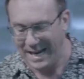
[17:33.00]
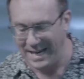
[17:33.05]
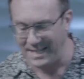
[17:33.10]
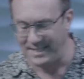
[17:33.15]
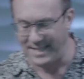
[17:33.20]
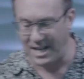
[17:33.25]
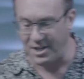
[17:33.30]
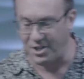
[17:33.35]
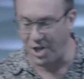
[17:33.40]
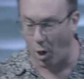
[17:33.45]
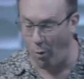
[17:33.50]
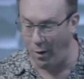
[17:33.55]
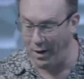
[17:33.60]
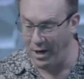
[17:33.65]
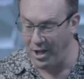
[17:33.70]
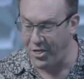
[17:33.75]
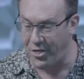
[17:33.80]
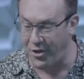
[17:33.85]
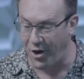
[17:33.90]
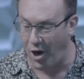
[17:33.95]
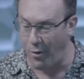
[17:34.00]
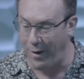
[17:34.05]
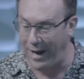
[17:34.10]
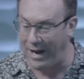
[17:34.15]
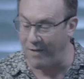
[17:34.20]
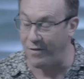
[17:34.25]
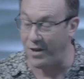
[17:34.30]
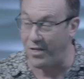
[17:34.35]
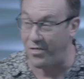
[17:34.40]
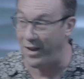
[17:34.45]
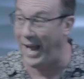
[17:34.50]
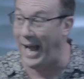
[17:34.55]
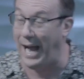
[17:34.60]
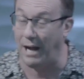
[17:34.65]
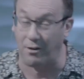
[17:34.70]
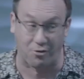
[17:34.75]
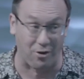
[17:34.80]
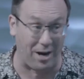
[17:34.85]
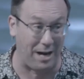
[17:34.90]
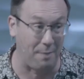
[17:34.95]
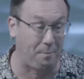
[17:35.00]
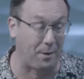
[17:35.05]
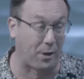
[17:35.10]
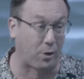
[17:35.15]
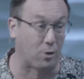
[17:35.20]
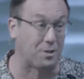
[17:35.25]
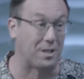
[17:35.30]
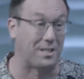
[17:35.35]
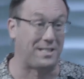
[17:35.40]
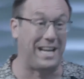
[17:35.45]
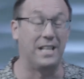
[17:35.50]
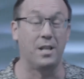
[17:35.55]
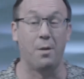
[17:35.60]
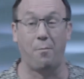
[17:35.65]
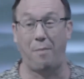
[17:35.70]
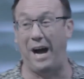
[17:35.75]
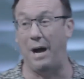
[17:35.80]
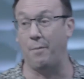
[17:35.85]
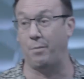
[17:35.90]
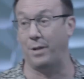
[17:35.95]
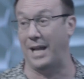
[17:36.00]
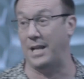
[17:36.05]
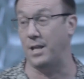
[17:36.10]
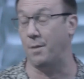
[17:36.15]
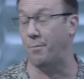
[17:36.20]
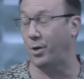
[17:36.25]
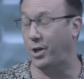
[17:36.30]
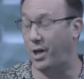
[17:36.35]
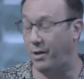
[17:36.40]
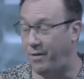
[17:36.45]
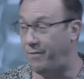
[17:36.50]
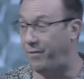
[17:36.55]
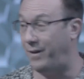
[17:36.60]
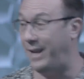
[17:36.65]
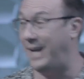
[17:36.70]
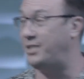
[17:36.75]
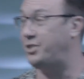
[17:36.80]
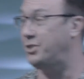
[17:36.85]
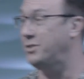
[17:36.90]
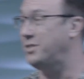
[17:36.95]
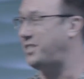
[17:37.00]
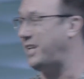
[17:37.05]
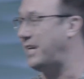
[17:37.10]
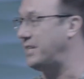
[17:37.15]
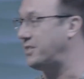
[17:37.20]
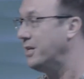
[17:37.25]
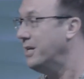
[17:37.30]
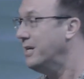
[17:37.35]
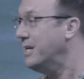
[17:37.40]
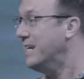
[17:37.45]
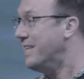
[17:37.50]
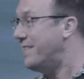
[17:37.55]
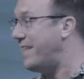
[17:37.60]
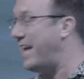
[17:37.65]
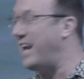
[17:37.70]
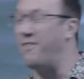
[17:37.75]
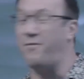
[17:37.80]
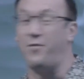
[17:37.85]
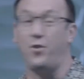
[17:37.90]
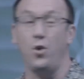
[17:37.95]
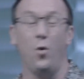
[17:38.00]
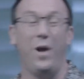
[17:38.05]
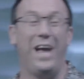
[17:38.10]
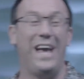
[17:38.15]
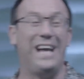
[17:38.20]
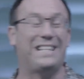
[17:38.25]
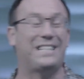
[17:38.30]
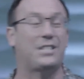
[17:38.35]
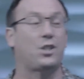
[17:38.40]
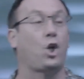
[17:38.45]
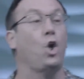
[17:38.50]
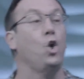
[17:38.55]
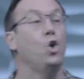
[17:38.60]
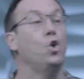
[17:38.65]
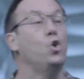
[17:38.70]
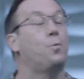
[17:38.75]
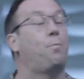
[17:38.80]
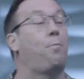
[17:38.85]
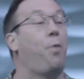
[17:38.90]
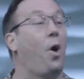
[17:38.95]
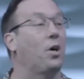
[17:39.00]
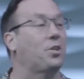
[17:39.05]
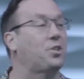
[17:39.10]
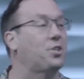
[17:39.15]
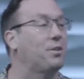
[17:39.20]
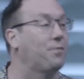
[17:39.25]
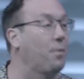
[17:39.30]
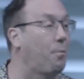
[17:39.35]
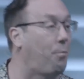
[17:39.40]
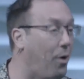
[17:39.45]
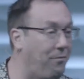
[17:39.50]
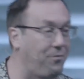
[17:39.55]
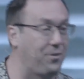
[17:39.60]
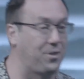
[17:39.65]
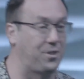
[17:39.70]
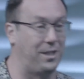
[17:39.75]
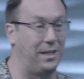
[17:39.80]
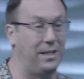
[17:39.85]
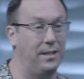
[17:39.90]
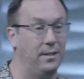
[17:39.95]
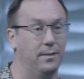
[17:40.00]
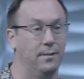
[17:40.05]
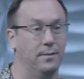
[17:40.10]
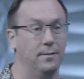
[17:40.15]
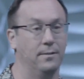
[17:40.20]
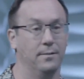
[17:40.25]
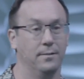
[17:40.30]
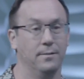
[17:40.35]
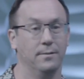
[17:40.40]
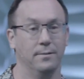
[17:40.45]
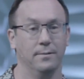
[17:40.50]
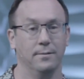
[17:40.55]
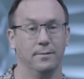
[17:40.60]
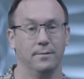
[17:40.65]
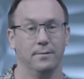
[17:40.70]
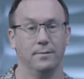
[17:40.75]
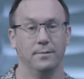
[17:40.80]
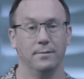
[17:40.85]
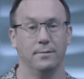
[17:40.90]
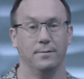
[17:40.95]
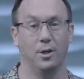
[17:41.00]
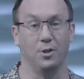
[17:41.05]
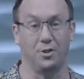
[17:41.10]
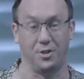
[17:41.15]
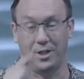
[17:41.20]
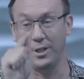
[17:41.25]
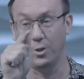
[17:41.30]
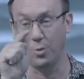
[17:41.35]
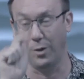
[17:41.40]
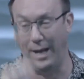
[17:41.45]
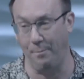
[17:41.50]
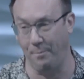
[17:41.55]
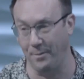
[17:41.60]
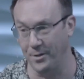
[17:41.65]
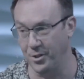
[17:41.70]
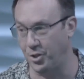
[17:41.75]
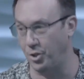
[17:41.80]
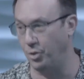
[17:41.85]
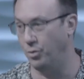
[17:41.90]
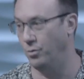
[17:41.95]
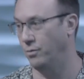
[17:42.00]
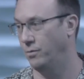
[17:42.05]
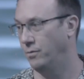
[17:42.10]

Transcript: is they don't want to throw everything out, right? Because it's in the Bible. And the book of Revelation says that if you exclude parts of the prophecy, those things will happen to you.